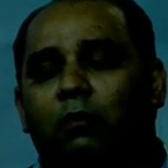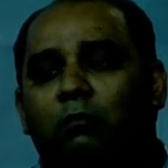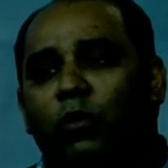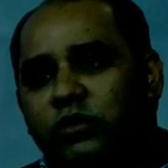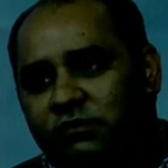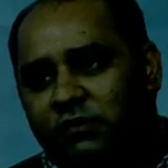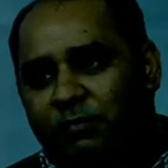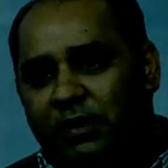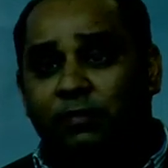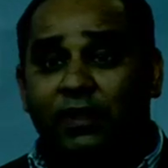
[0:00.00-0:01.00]
most of the
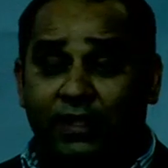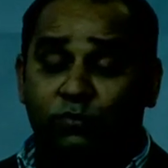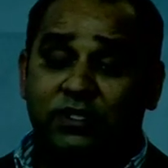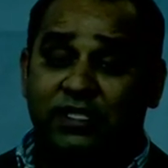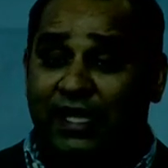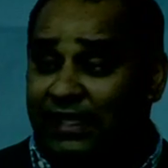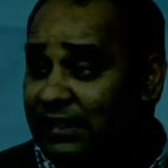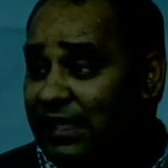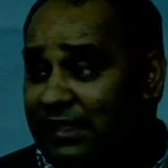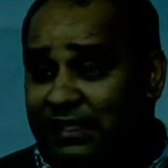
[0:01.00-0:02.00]
people, it was in
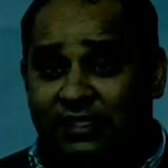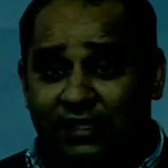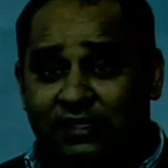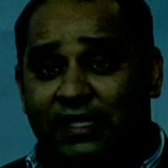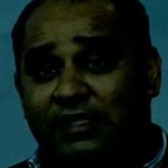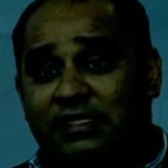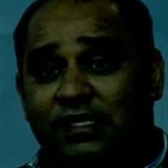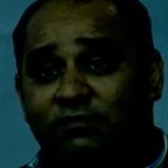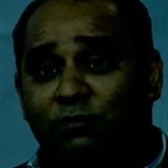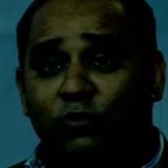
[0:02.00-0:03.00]
1996,
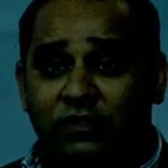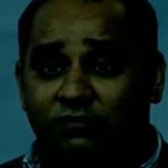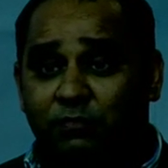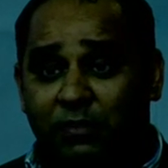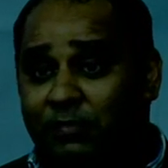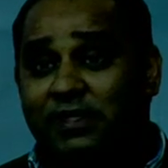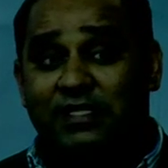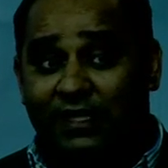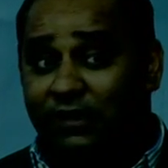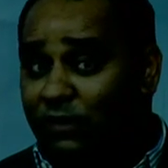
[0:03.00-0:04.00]
97, most of the people
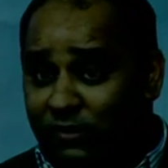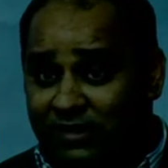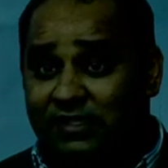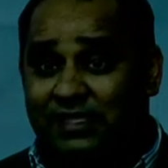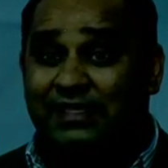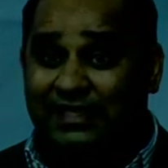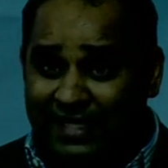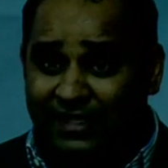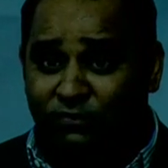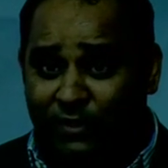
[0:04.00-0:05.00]
said, this is a
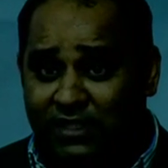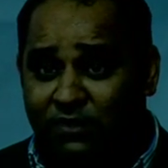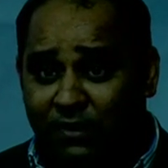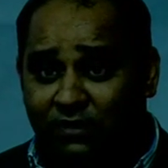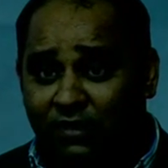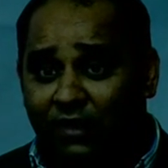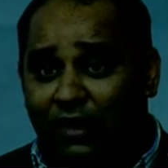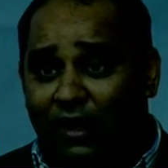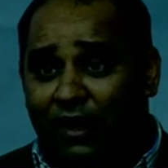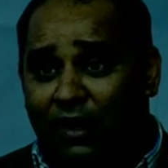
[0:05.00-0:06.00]
dead investment.
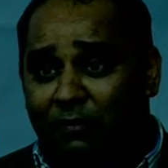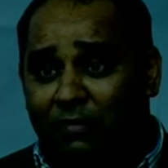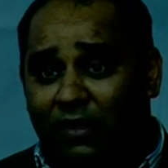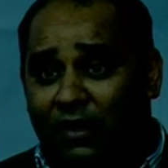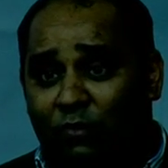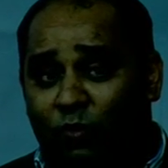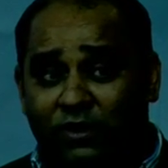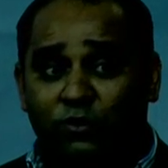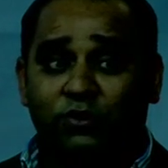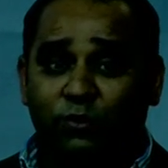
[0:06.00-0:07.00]

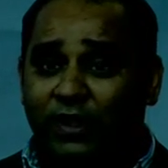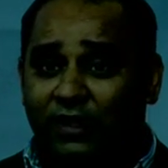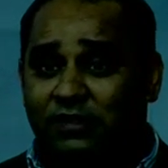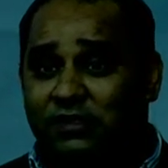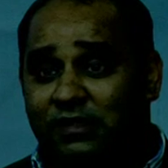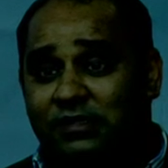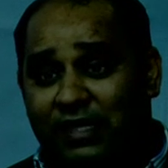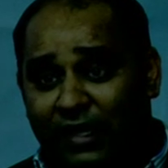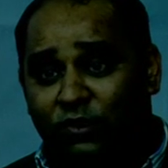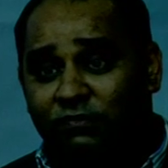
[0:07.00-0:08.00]
What you're doing is, it's
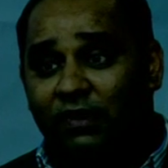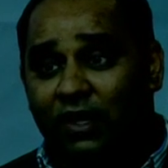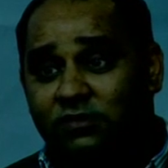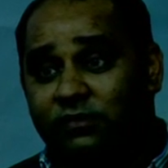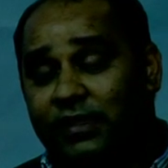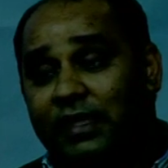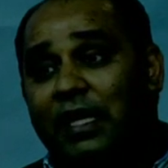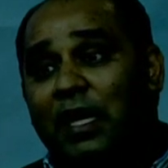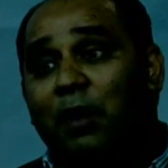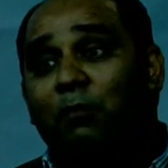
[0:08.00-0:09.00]
kind of luxury.
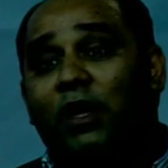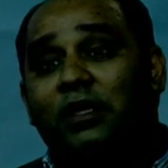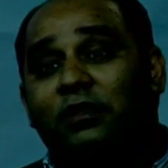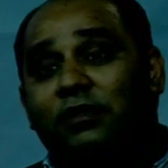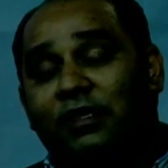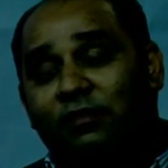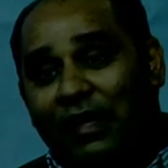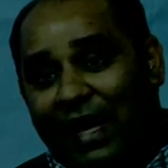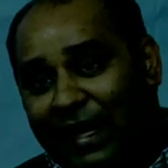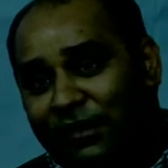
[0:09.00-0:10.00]
But the
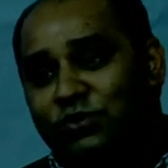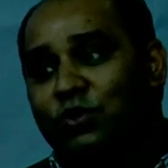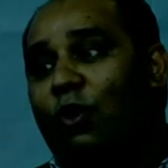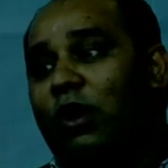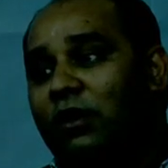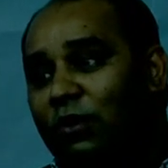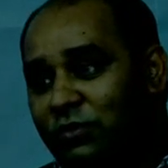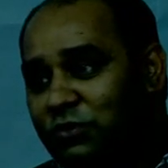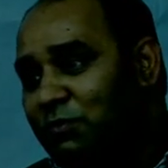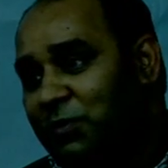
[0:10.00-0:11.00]
reliance on
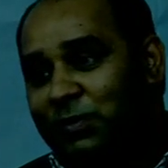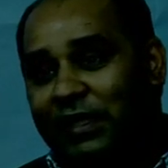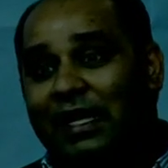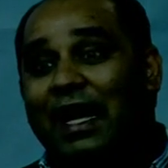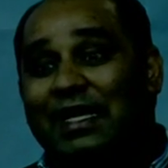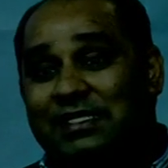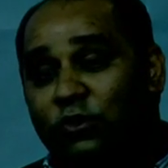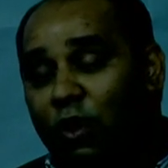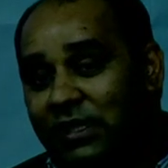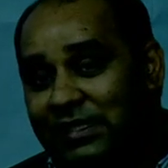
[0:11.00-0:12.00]
automobile has
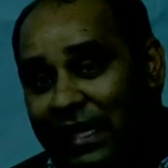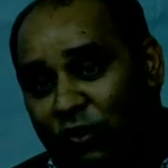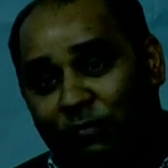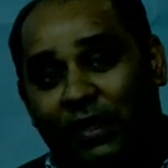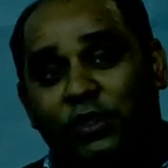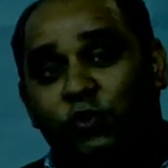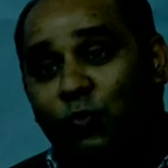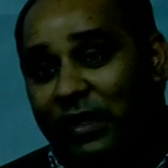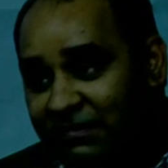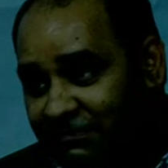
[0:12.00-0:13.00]
gone down by
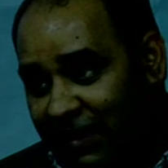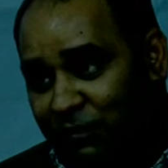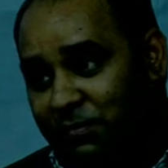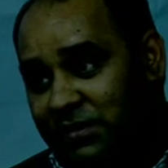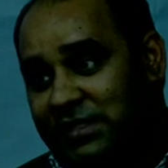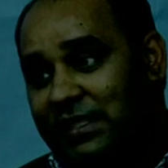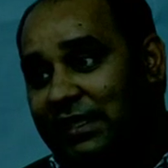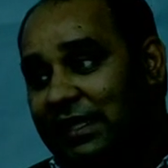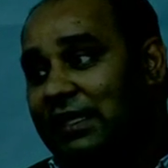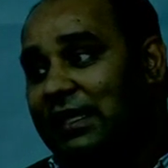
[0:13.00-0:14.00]

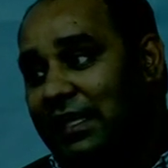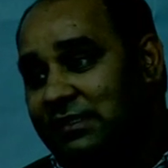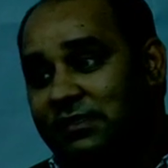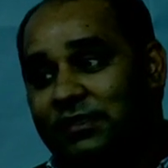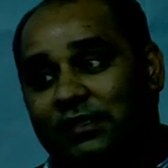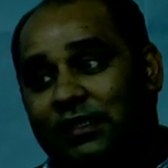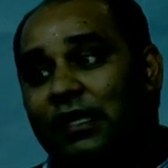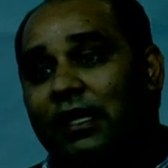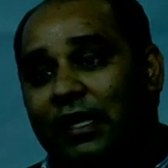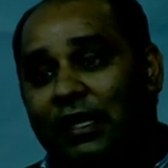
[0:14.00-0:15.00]
25% in that city
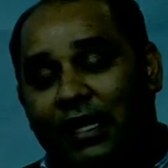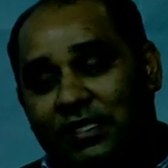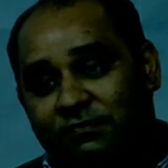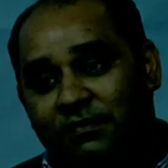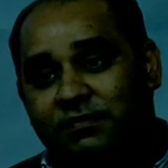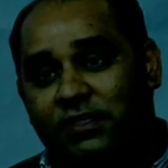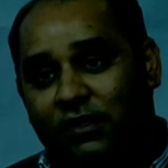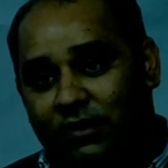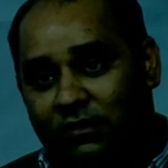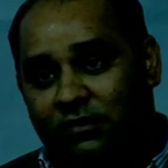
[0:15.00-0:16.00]
in last
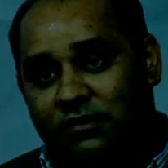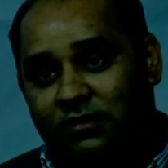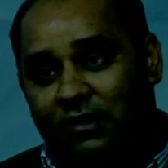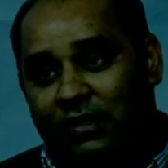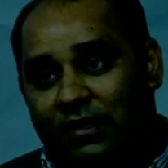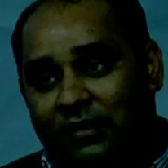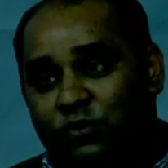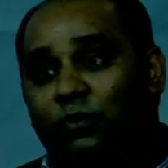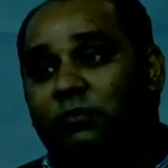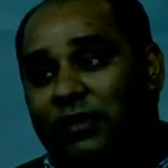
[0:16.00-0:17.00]
15 years.
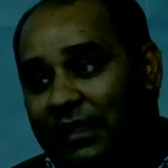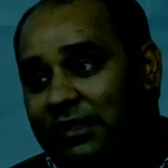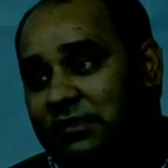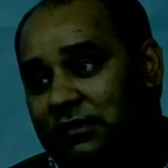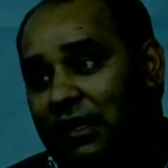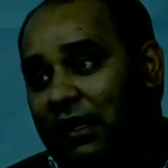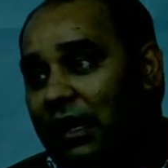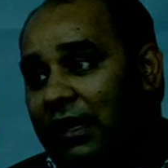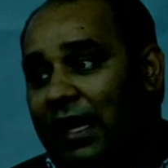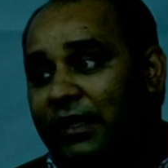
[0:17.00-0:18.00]
So that is
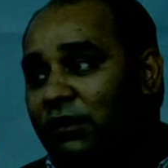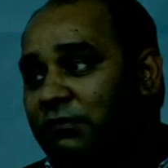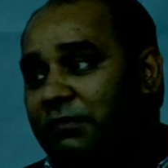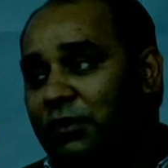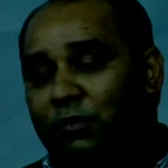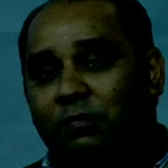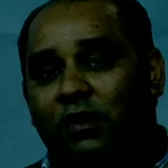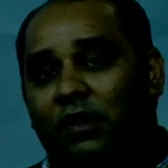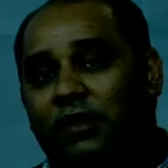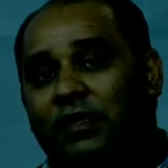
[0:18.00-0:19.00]
a kind of,
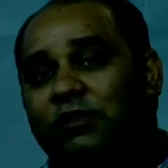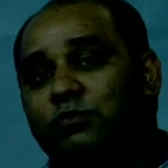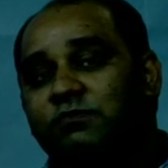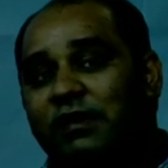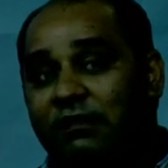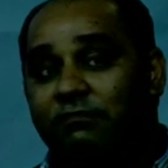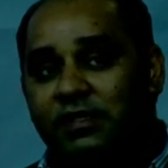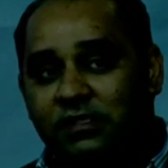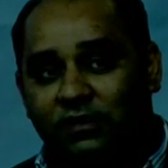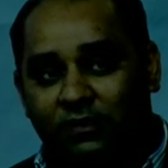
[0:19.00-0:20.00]
that was very
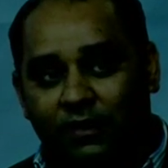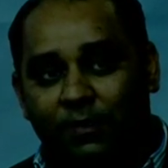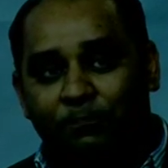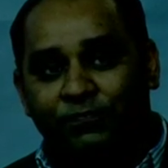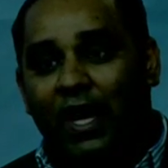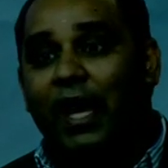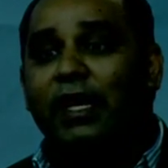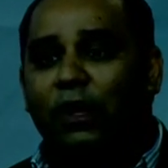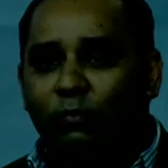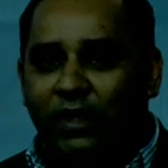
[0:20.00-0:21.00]
visionary.
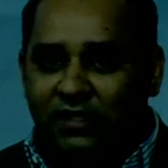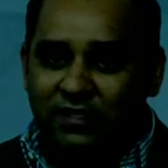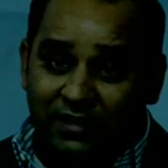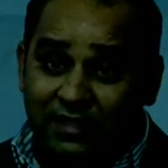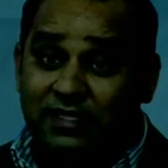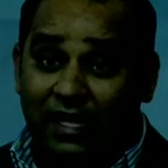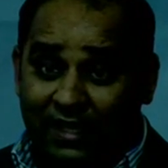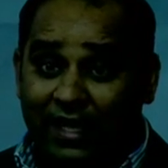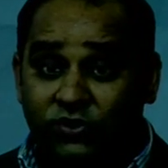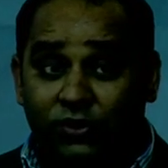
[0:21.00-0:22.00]
And now many cities
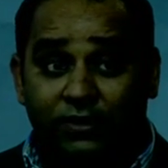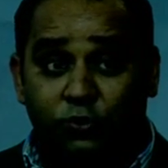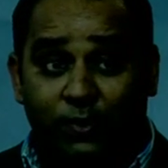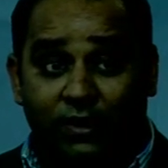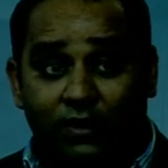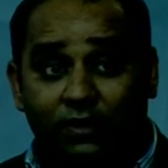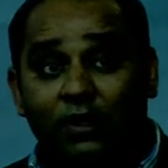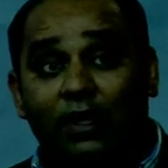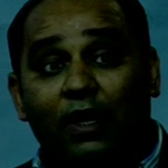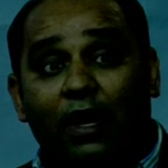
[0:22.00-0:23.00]
are actually doing it.
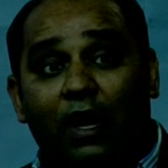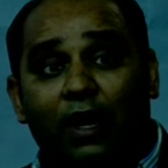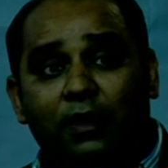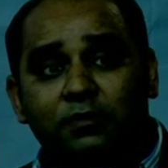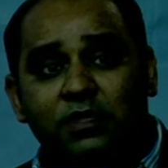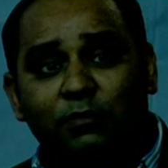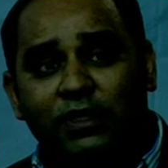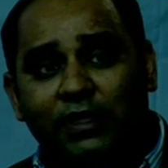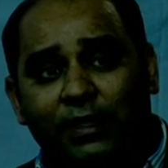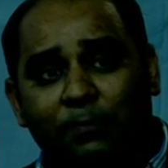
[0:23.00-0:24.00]

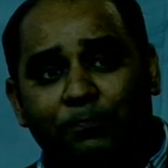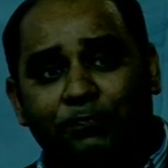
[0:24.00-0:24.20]
Similarly,